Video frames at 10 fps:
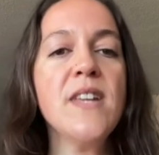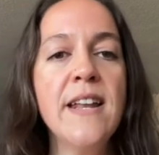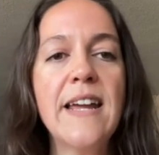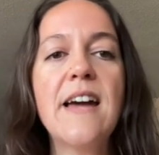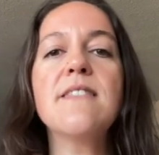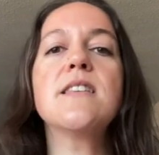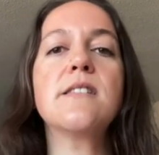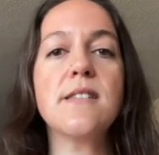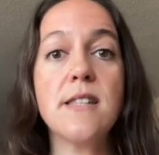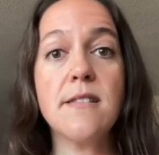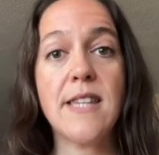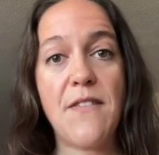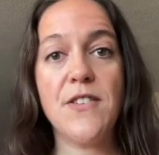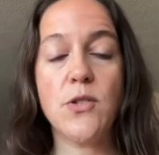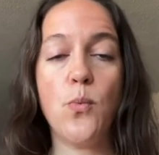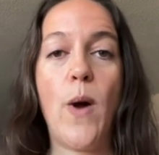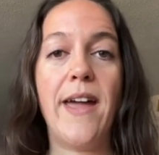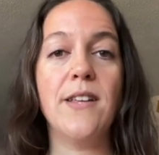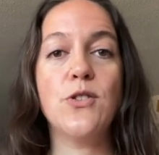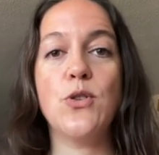And again, this is the safest
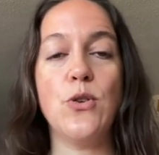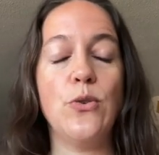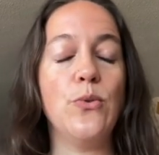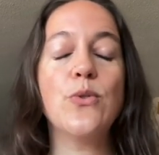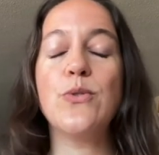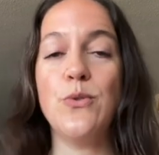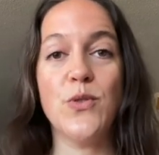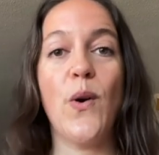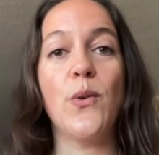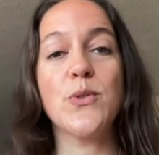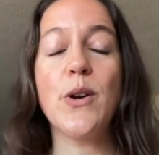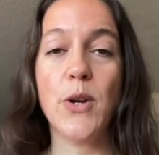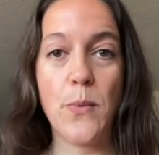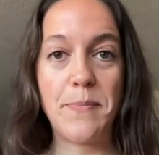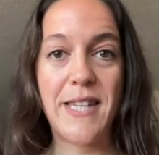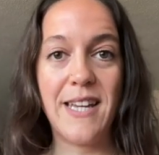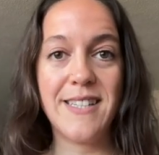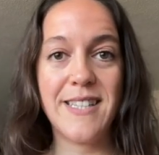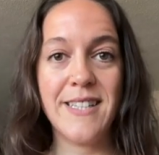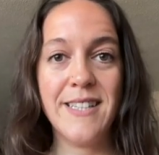way to use photos on your websites.